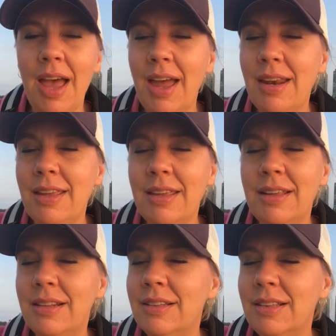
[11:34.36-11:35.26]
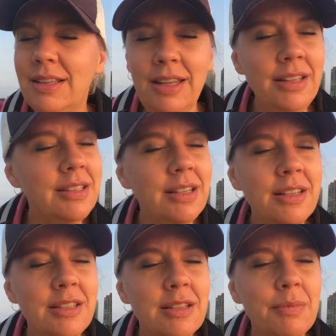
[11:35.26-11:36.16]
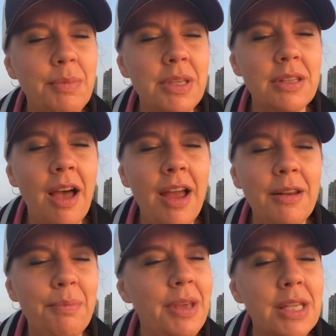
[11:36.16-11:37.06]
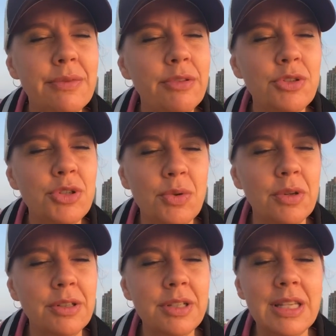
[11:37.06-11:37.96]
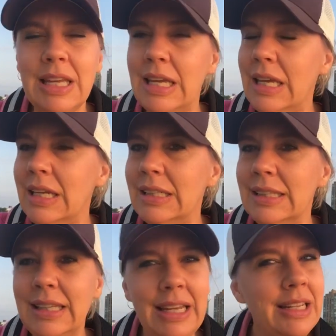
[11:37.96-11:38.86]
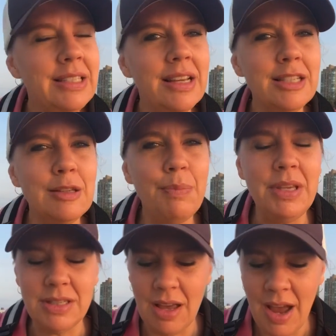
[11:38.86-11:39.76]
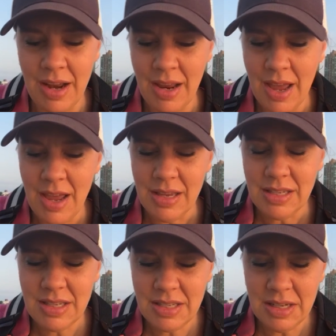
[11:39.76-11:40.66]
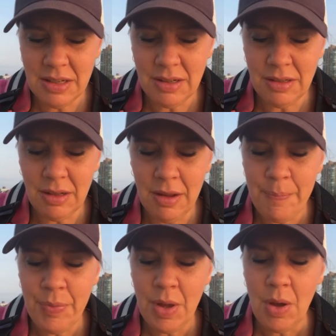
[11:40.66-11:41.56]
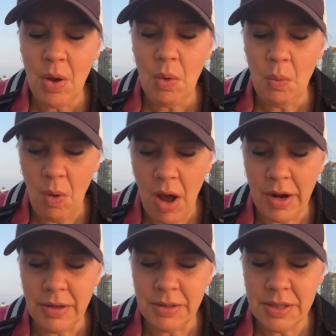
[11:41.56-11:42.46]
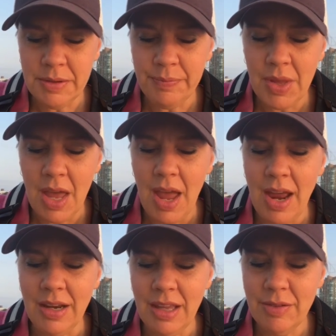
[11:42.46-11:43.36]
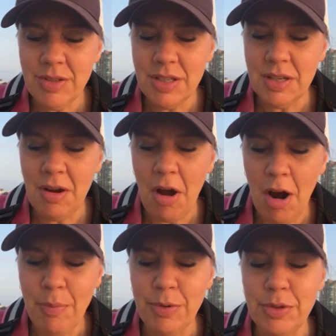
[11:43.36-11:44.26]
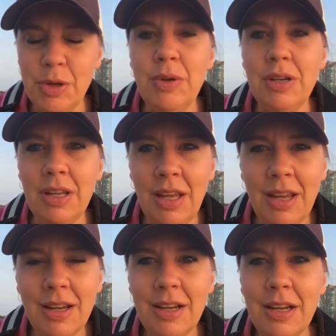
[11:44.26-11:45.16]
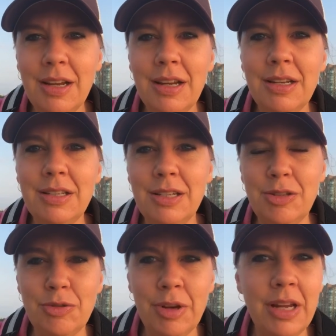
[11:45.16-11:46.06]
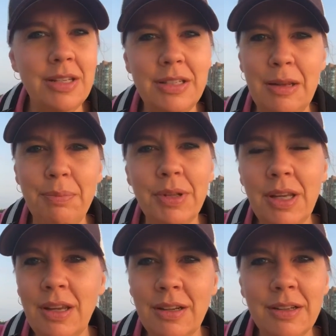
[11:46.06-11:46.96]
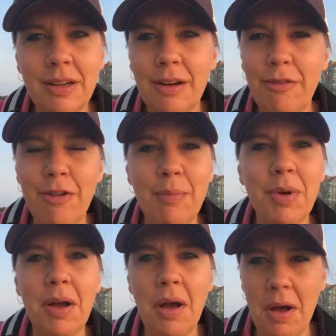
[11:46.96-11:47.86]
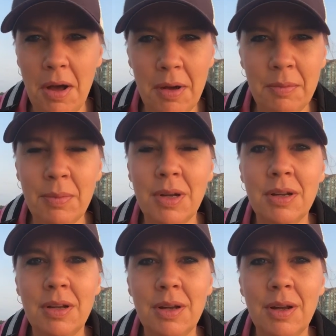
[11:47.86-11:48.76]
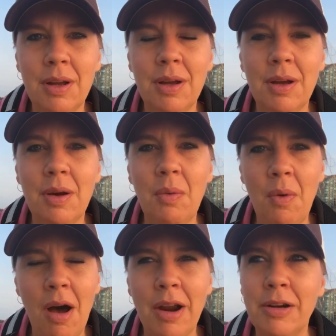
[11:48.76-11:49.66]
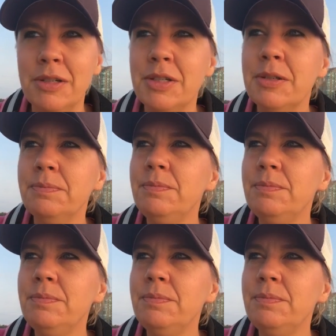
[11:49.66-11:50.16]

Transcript: and he leads us beside peaceful shores. He leads us beside still waters and gives us an opportunity to drink deeply from calm waters.